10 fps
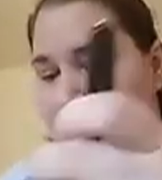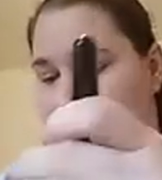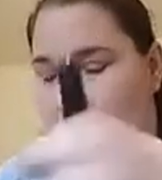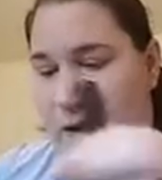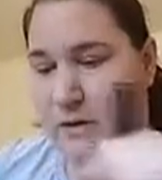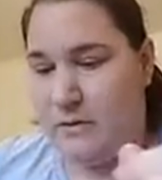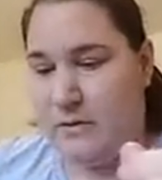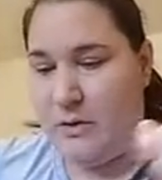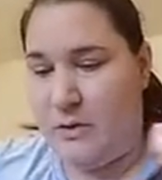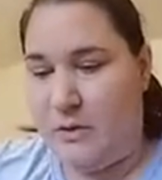Alright,
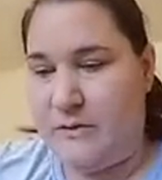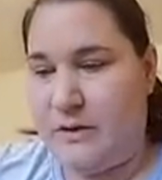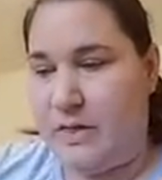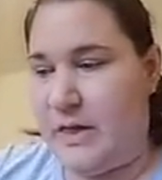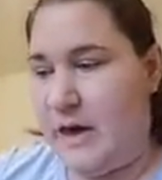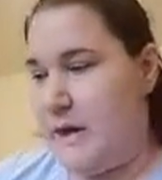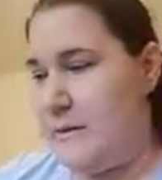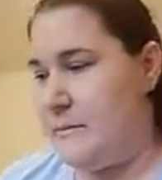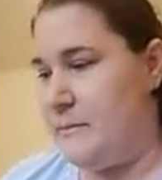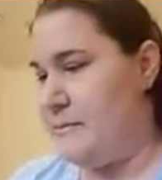so I've done
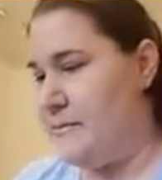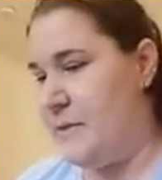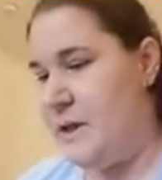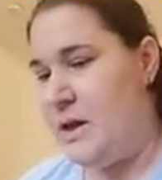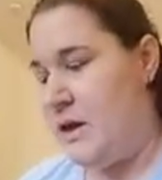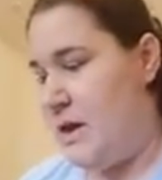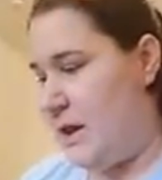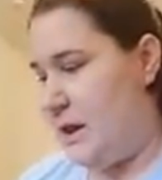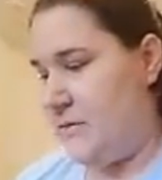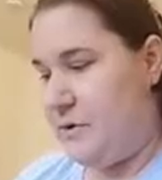that. And
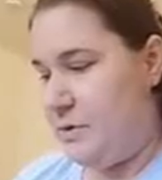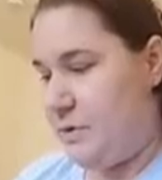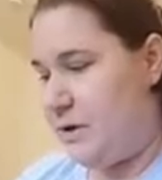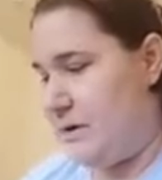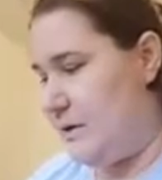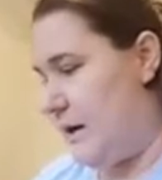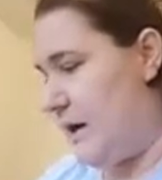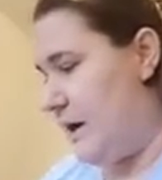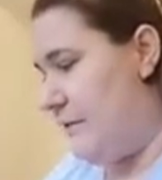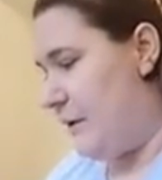
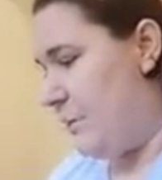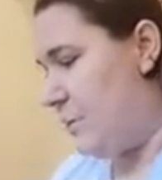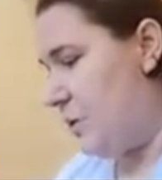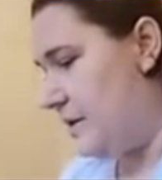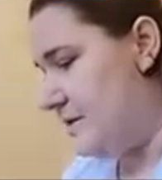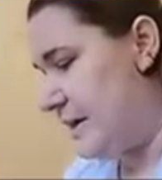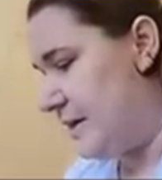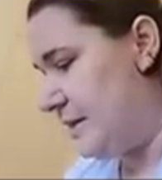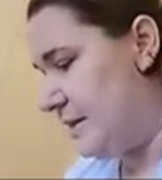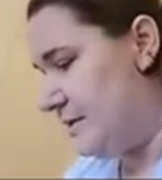if I want to
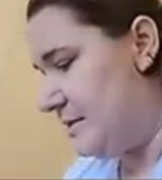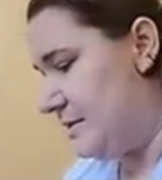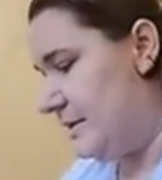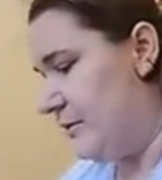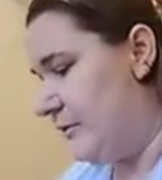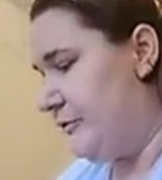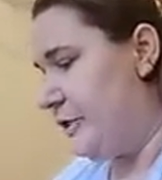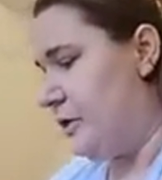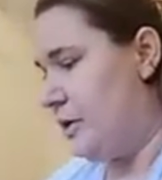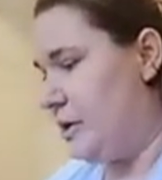set this even
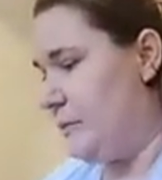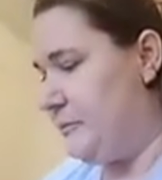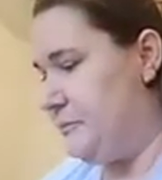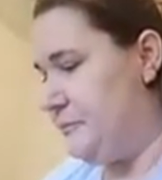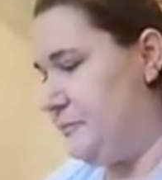further,